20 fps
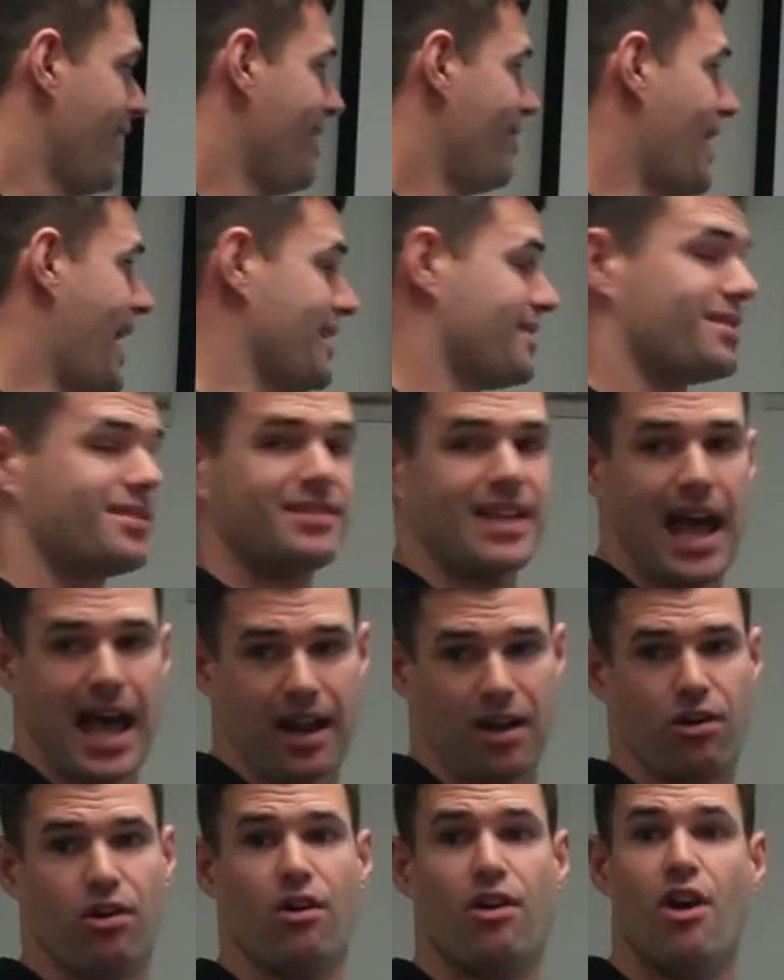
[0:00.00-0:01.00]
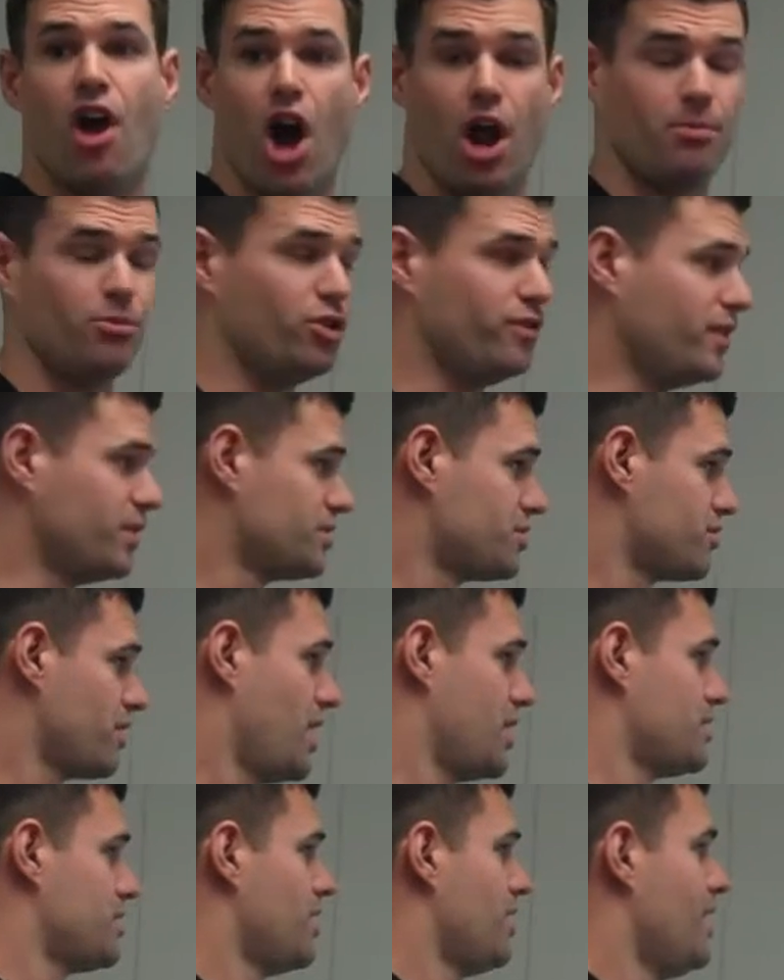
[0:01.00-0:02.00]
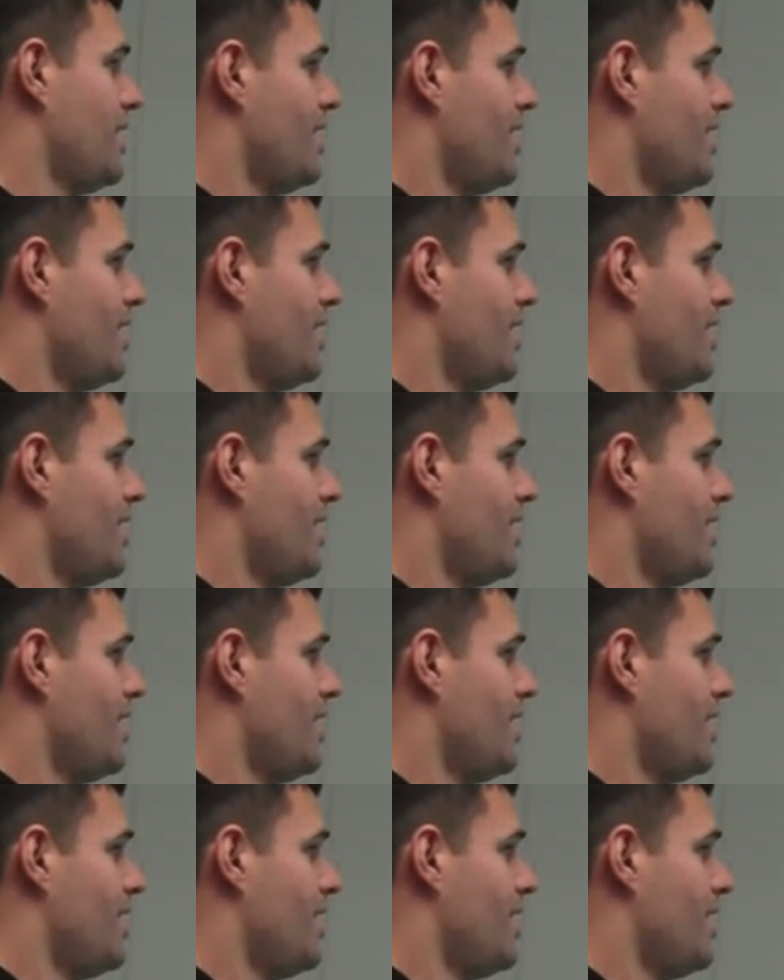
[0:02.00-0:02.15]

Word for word: That's static or a non-moving stretch.